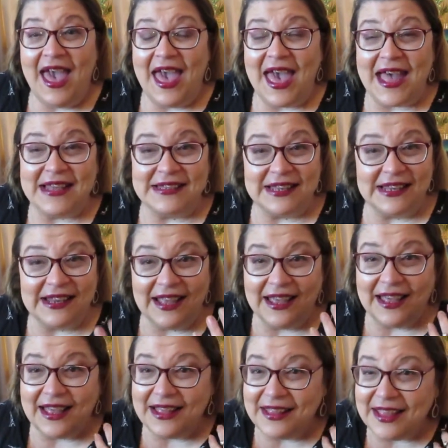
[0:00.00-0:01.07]
and
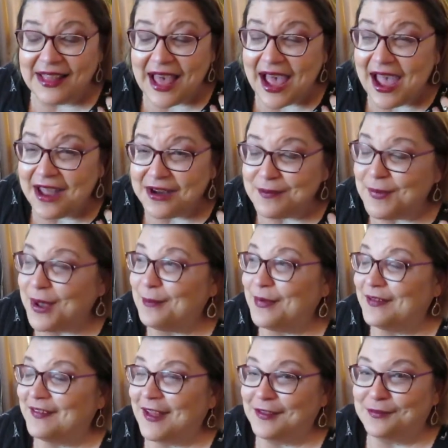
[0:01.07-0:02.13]
I remember
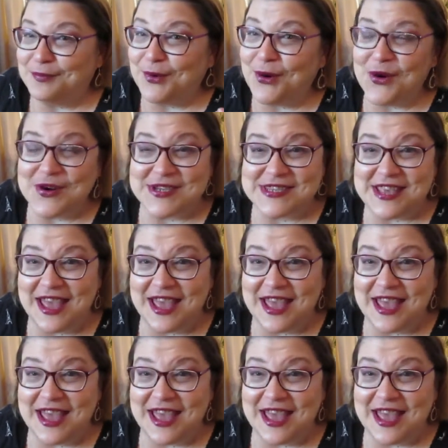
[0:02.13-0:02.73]
that box,